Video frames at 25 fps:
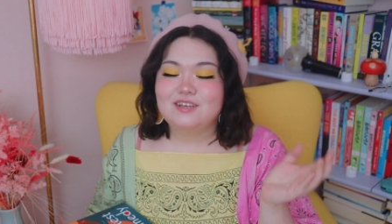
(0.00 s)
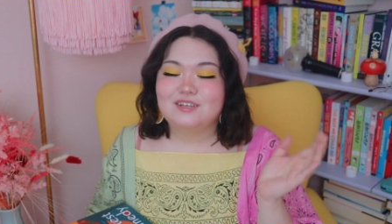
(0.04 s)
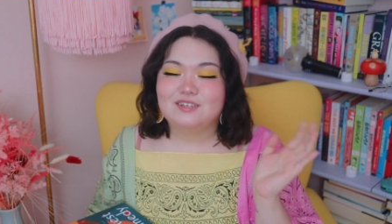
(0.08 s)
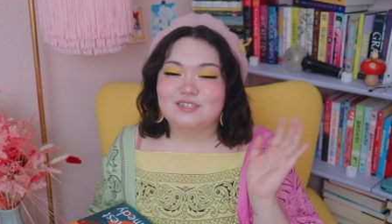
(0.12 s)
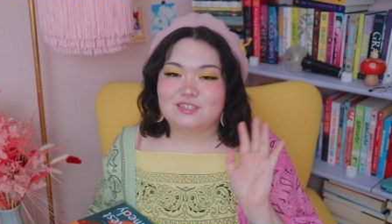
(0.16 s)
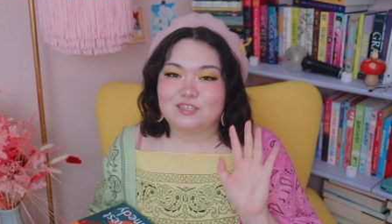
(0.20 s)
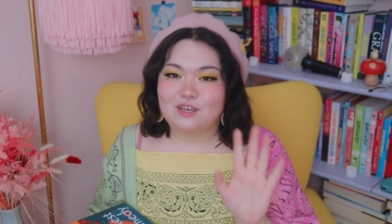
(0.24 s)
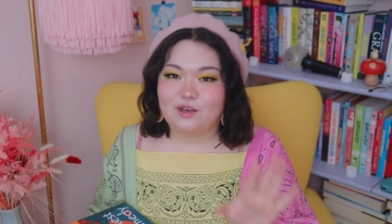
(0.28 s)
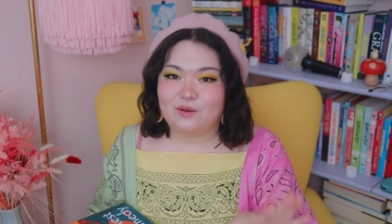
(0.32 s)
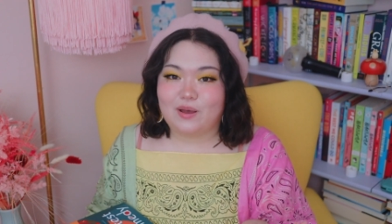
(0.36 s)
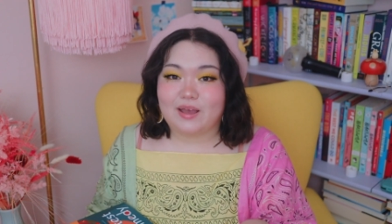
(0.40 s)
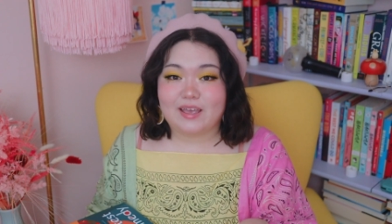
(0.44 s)

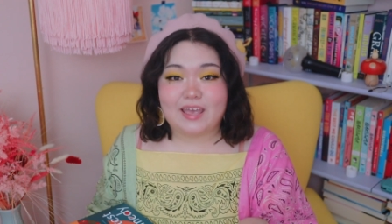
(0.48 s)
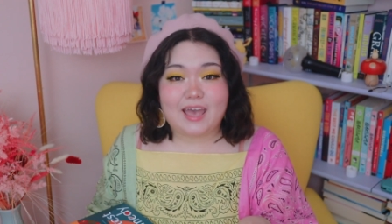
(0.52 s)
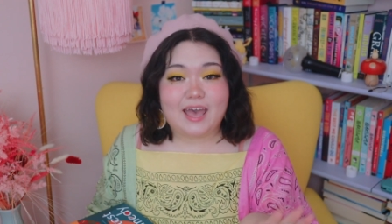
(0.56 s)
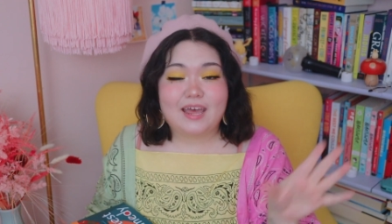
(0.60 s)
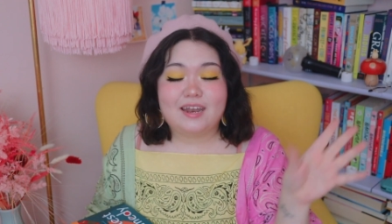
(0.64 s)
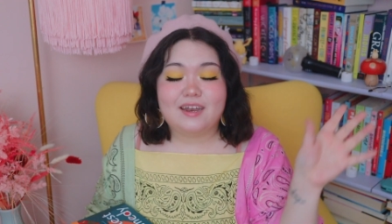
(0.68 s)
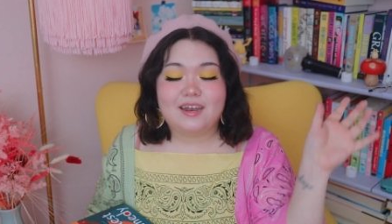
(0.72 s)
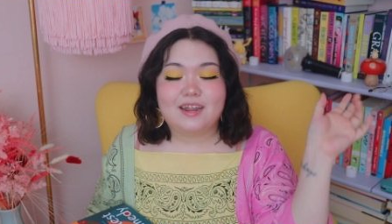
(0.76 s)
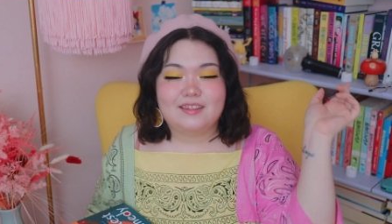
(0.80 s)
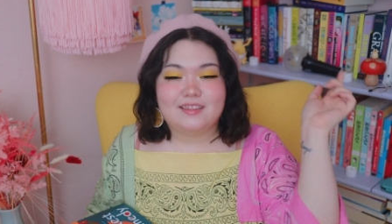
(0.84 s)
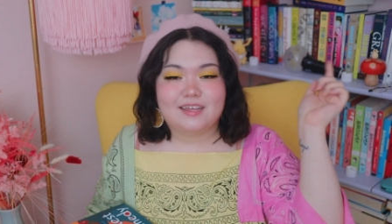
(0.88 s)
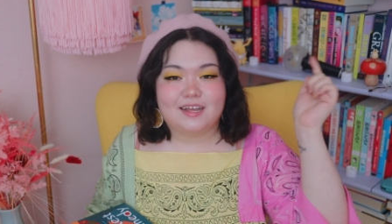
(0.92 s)
So
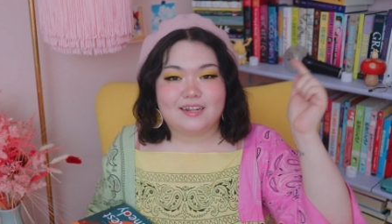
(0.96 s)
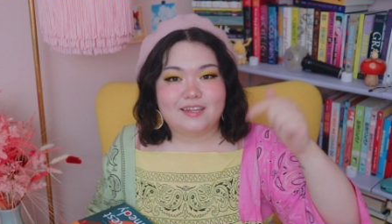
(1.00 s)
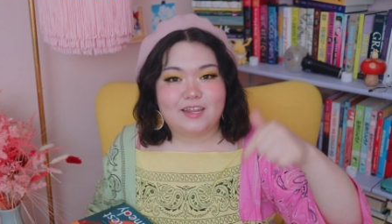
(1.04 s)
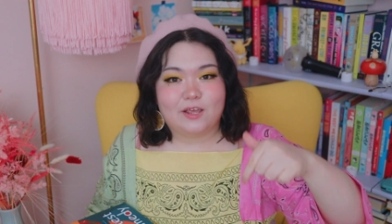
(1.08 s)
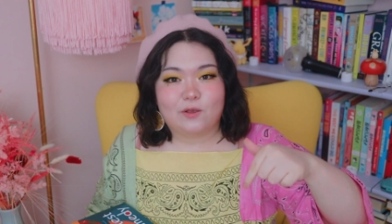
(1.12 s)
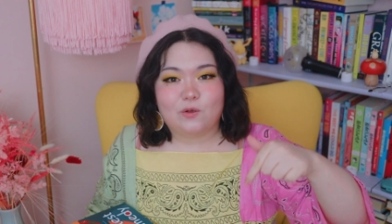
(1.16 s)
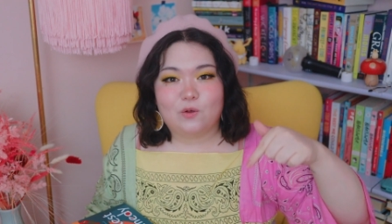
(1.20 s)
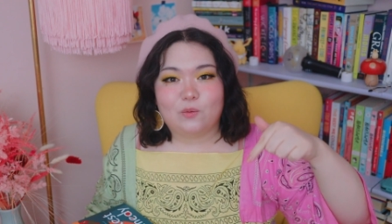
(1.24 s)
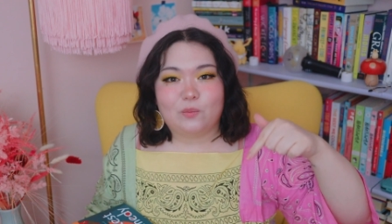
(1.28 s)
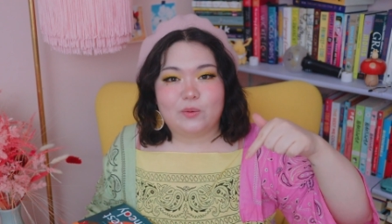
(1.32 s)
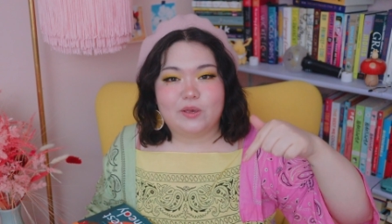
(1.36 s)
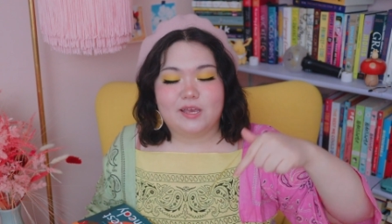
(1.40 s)
again, that
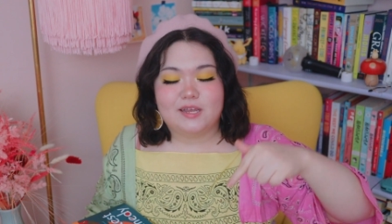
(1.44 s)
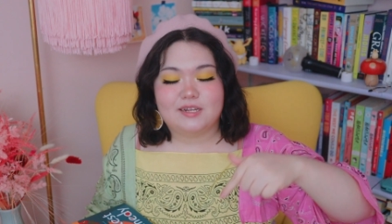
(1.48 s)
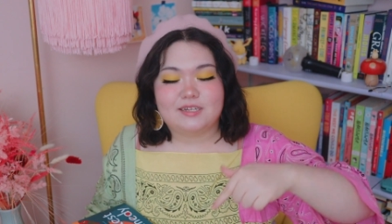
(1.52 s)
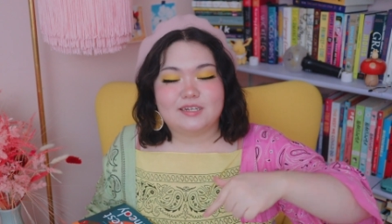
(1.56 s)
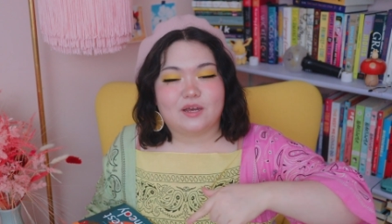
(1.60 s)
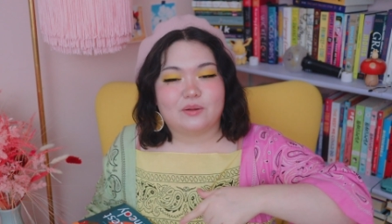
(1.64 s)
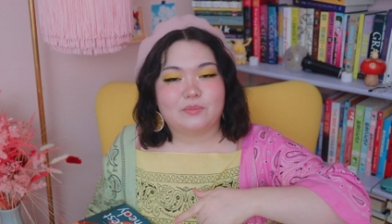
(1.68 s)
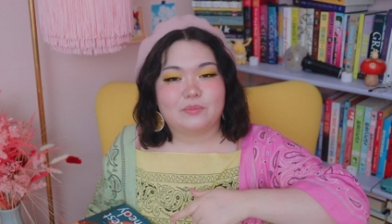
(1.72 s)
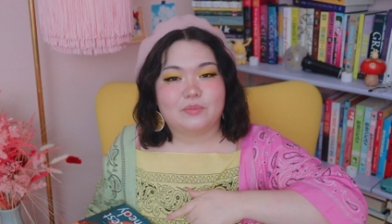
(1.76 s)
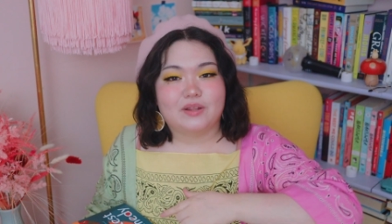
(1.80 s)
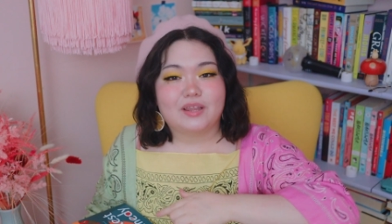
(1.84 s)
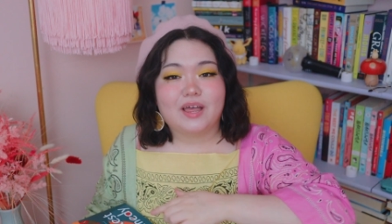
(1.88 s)
link will be
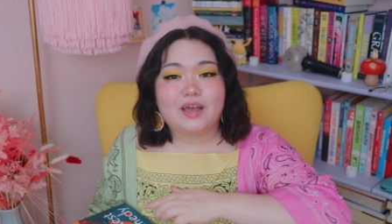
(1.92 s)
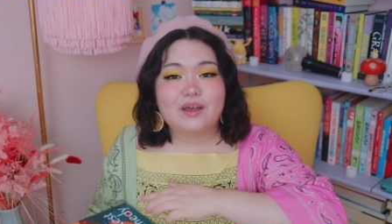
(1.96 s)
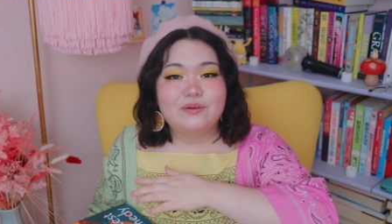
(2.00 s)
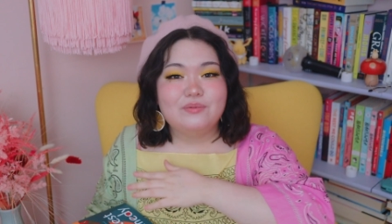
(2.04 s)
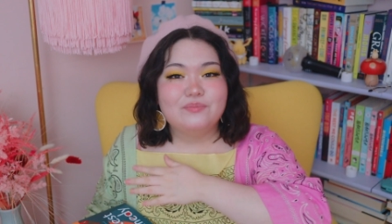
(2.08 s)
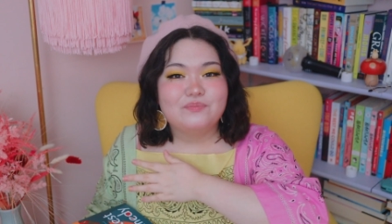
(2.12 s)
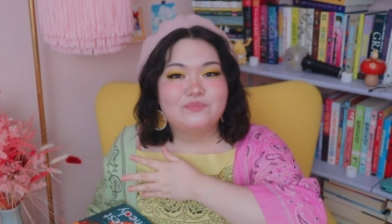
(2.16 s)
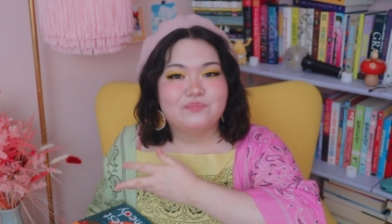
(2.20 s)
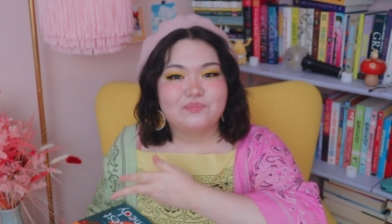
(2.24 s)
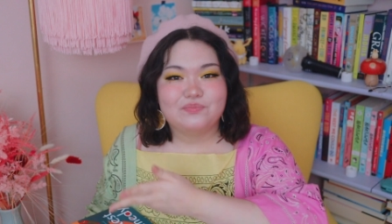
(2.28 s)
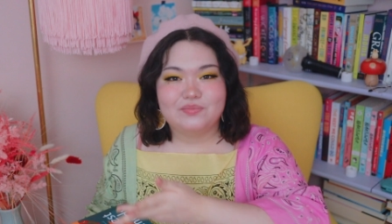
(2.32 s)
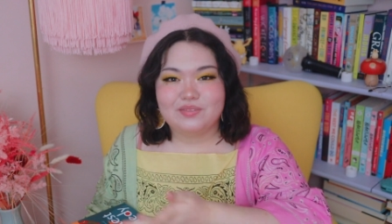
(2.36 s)
down
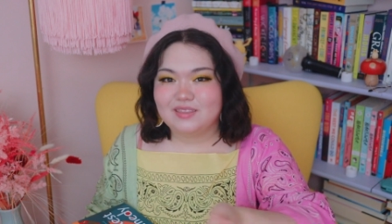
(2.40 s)
below.